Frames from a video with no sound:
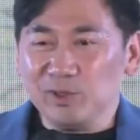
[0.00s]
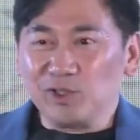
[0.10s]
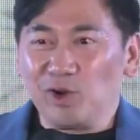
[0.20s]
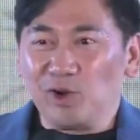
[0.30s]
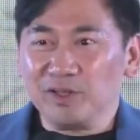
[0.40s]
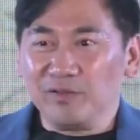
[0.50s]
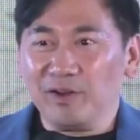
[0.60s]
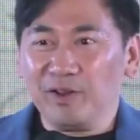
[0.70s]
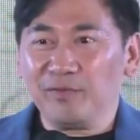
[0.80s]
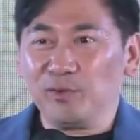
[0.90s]
we saw the
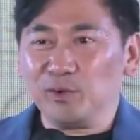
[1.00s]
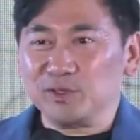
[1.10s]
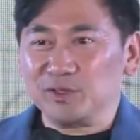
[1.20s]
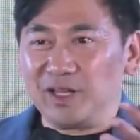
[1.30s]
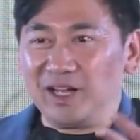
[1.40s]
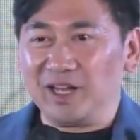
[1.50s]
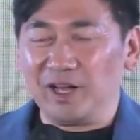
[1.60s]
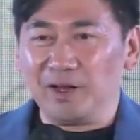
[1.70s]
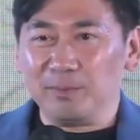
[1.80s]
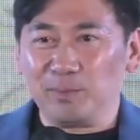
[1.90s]
very first
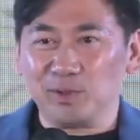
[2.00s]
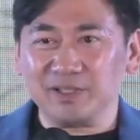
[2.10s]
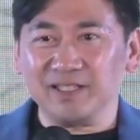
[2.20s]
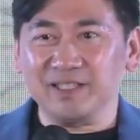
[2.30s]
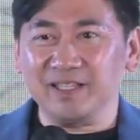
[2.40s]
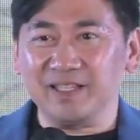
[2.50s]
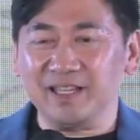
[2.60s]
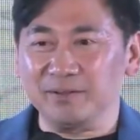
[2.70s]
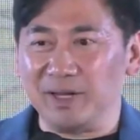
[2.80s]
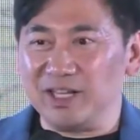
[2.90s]
person
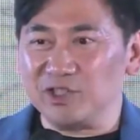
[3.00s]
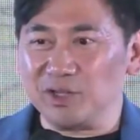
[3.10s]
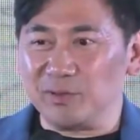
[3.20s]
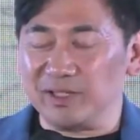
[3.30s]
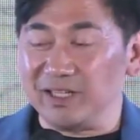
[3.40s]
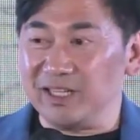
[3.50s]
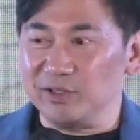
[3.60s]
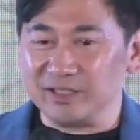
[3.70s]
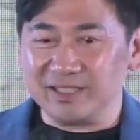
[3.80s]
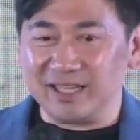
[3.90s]
in Malaysia, one of the
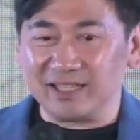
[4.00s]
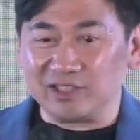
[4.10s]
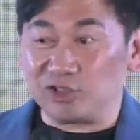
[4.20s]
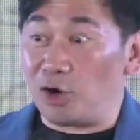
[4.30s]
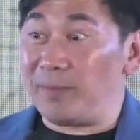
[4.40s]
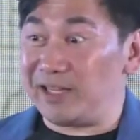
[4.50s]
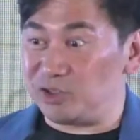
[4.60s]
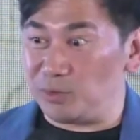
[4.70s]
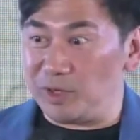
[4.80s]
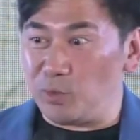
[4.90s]
leaders, get Star
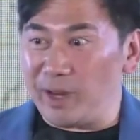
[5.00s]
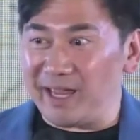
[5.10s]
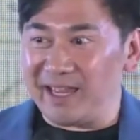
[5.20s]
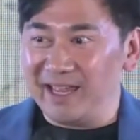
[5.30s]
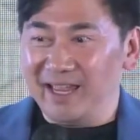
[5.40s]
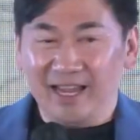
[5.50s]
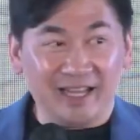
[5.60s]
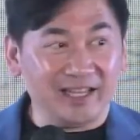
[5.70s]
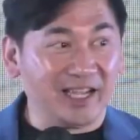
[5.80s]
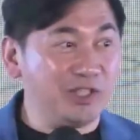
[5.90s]
Master right away,
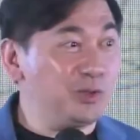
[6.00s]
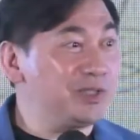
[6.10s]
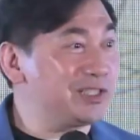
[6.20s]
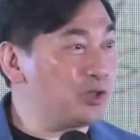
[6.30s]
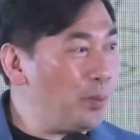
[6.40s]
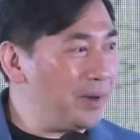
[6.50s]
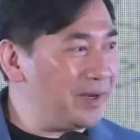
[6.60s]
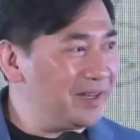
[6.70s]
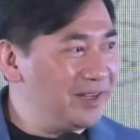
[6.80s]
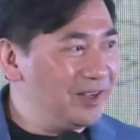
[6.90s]
and the country just
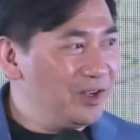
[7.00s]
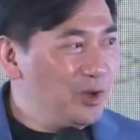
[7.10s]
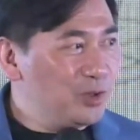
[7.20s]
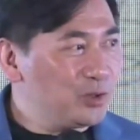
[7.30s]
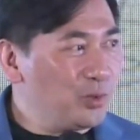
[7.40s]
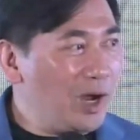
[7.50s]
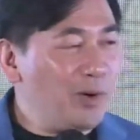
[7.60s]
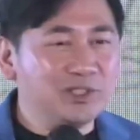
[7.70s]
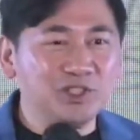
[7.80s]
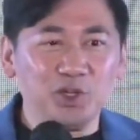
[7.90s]
opened. So
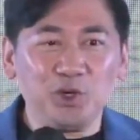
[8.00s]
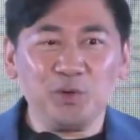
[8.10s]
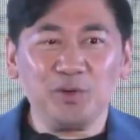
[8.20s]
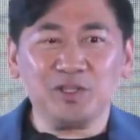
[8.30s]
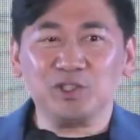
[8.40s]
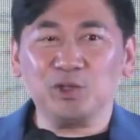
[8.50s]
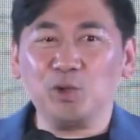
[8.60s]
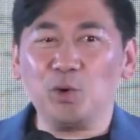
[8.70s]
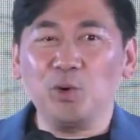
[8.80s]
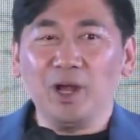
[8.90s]
I was curious to
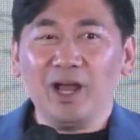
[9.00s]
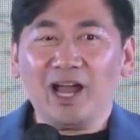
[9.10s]
know,